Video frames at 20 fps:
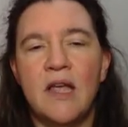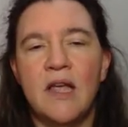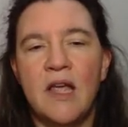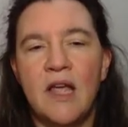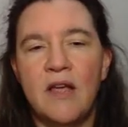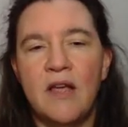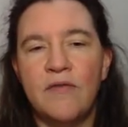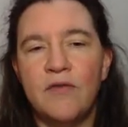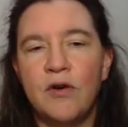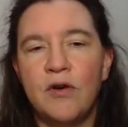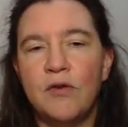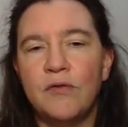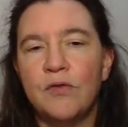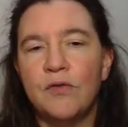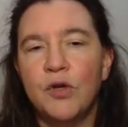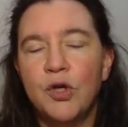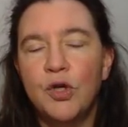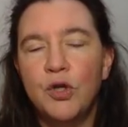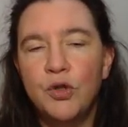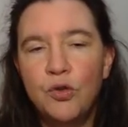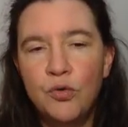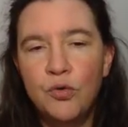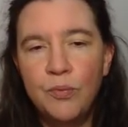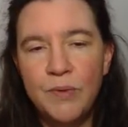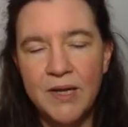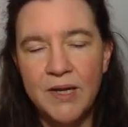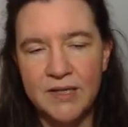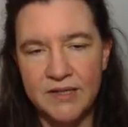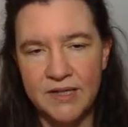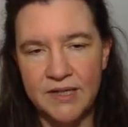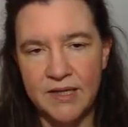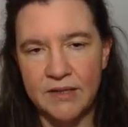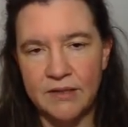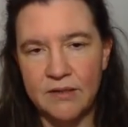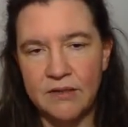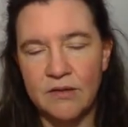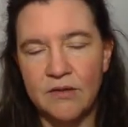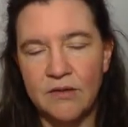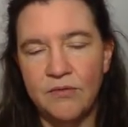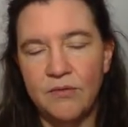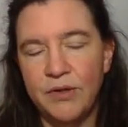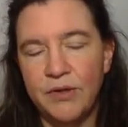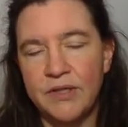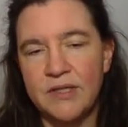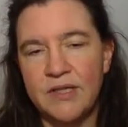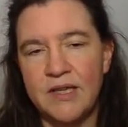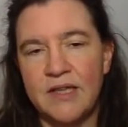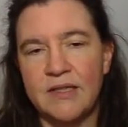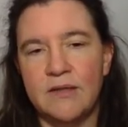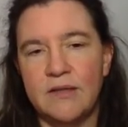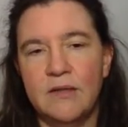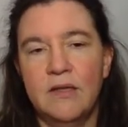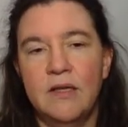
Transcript: f of u plus s for this s.